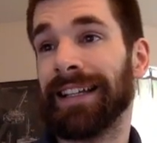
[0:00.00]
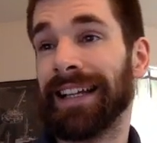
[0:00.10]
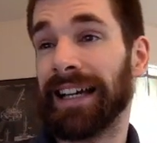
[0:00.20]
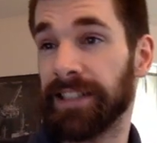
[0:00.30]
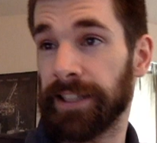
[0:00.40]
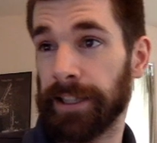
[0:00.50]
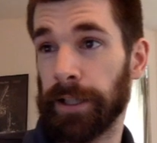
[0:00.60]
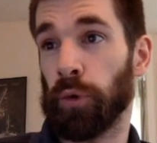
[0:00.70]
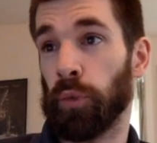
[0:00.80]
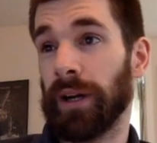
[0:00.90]
an
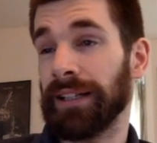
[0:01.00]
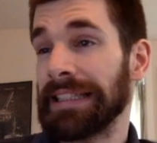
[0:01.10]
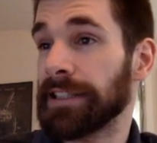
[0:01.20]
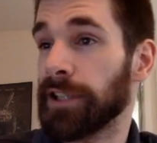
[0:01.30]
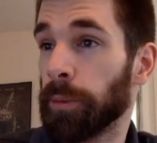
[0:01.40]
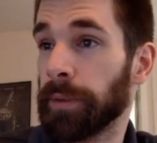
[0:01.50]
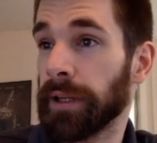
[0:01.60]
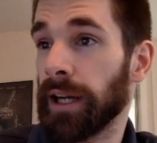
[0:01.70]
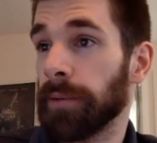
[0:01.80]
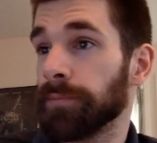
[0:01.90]
ICO, the whitelist
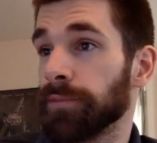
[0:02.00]
opening up,